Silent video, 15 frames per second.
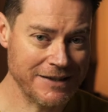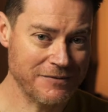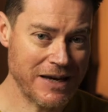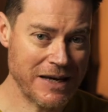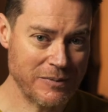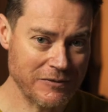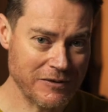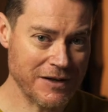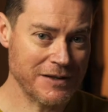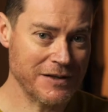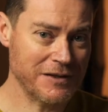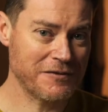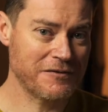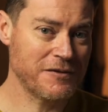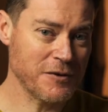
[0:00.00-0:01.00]

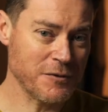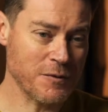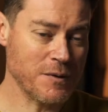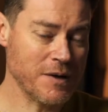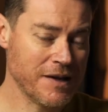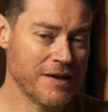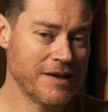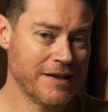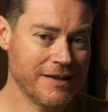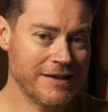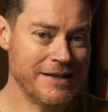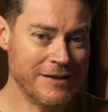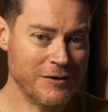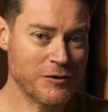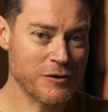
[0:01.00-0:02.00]
vaporizes fuel
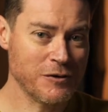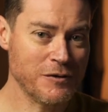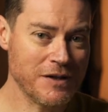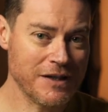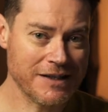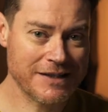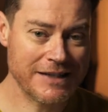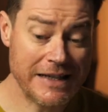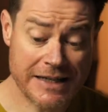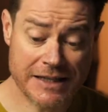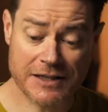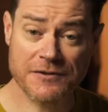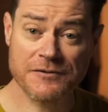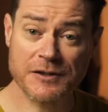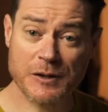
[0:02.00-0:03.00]
into the
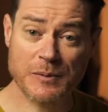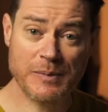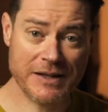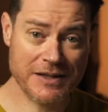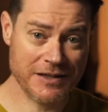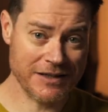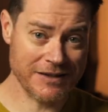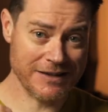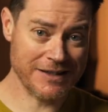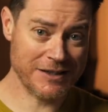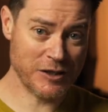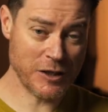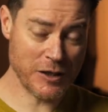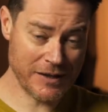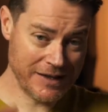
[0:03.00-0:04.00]
cylinders for combustion. It's
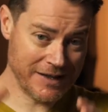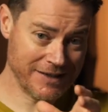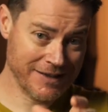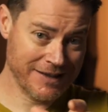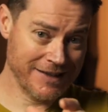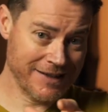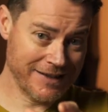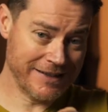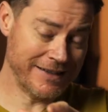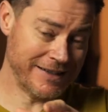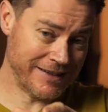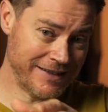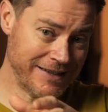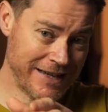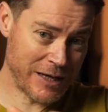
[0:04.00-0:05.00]
turning
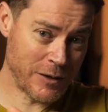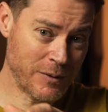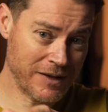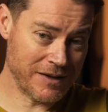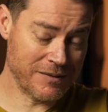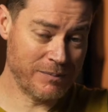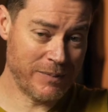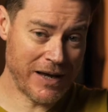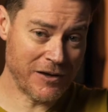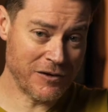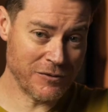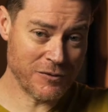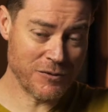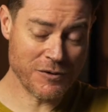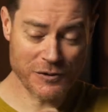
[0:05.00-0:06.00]
liquid
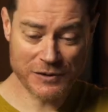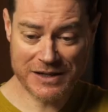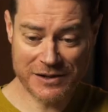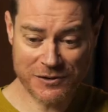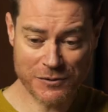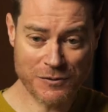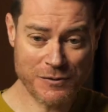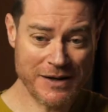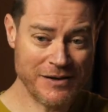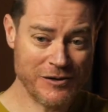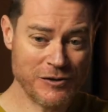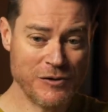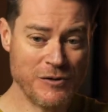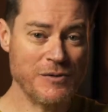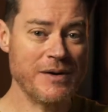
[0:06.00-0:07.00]
petrol or diesel
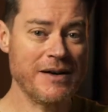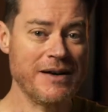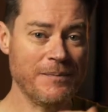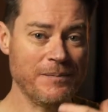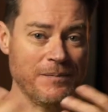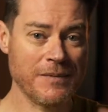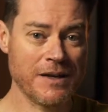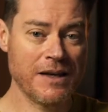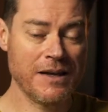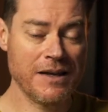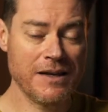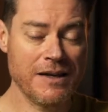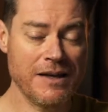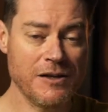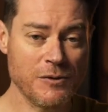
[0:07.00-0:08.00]
into an
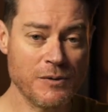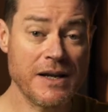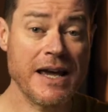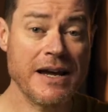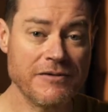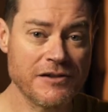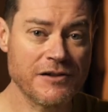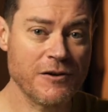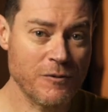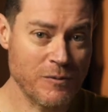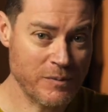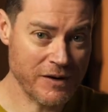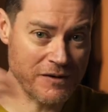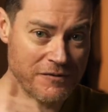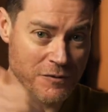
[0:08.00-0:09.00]

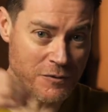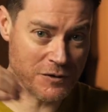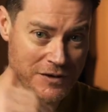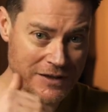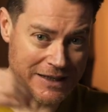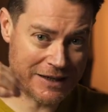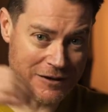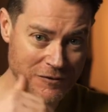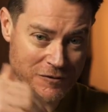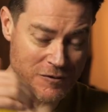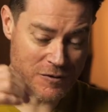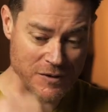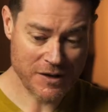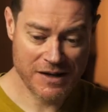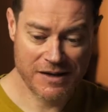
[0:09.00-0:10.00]
aerosol by forcing it
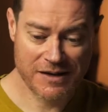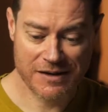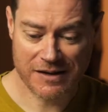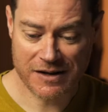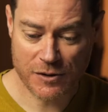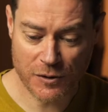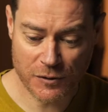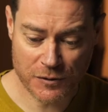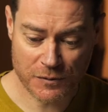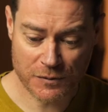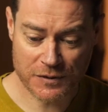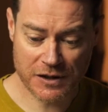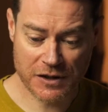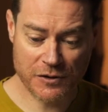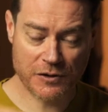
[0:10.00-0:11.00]
through a nozzle.
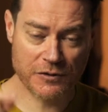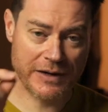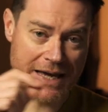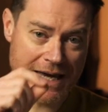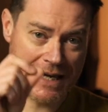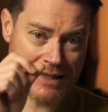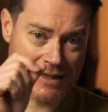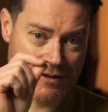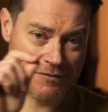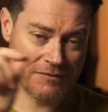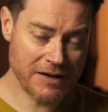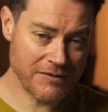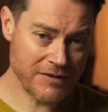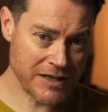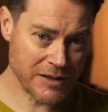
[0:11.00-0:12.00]
So you create
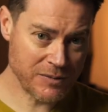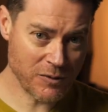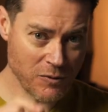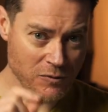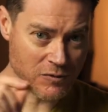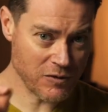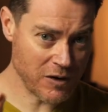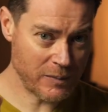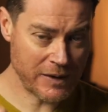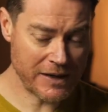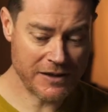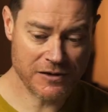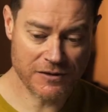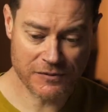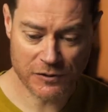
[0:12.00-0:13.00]
very small
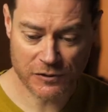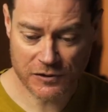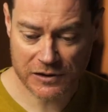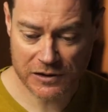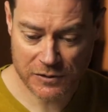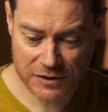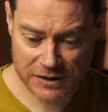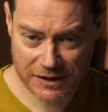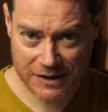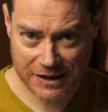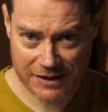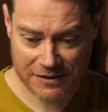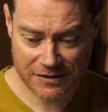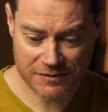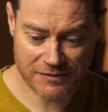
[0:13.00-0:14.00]
droplets of your solution.
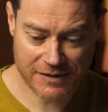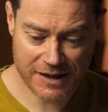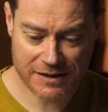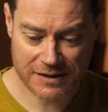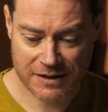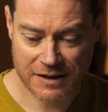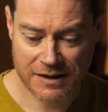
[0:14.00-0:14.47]
That's the red